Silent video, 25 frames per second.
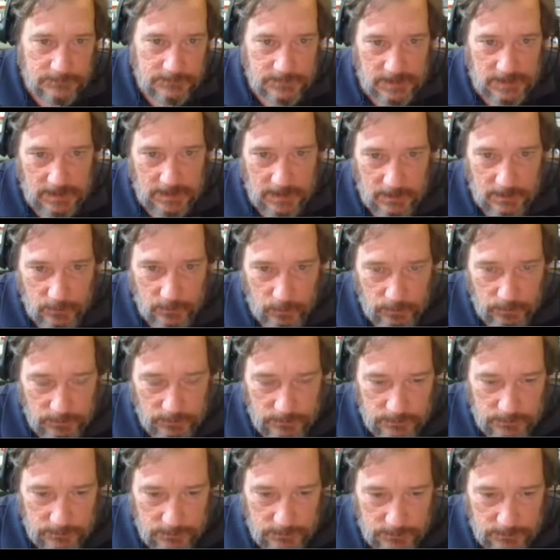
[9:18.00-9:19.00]

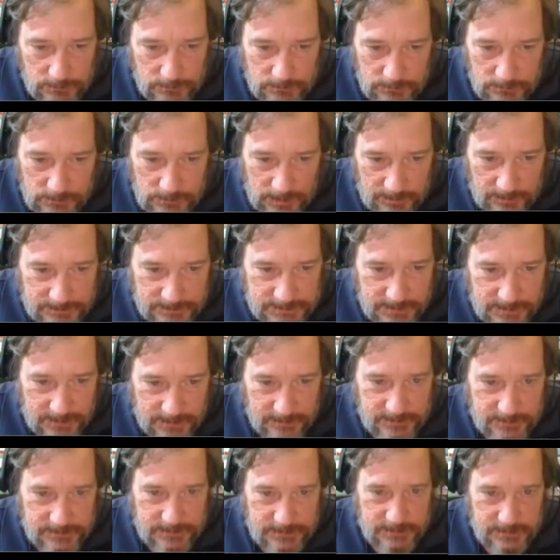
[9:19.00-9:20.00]
Herbicide
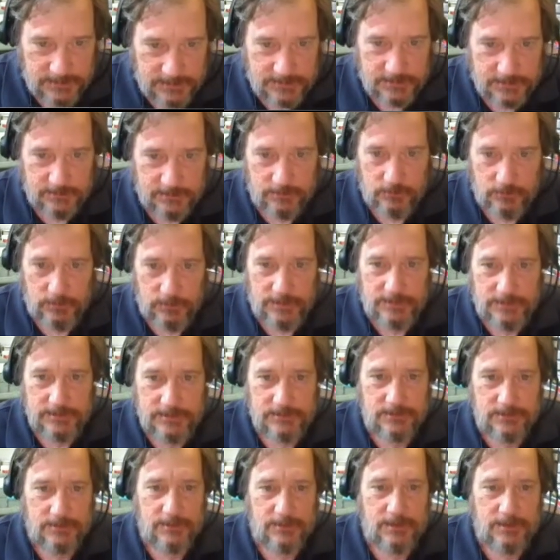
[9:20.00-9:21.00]
resistant
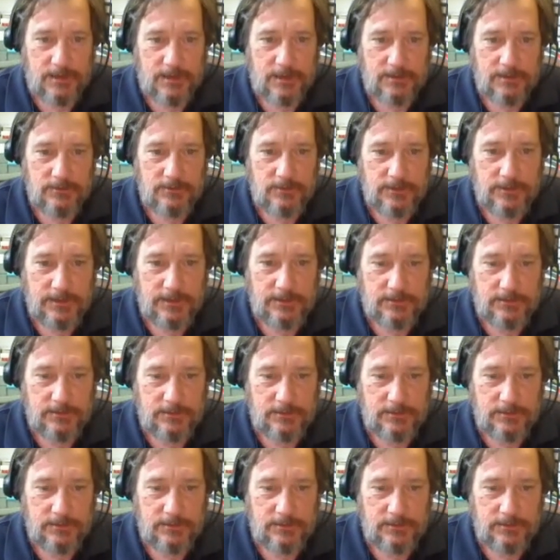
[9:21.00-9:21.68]
weeds are not unique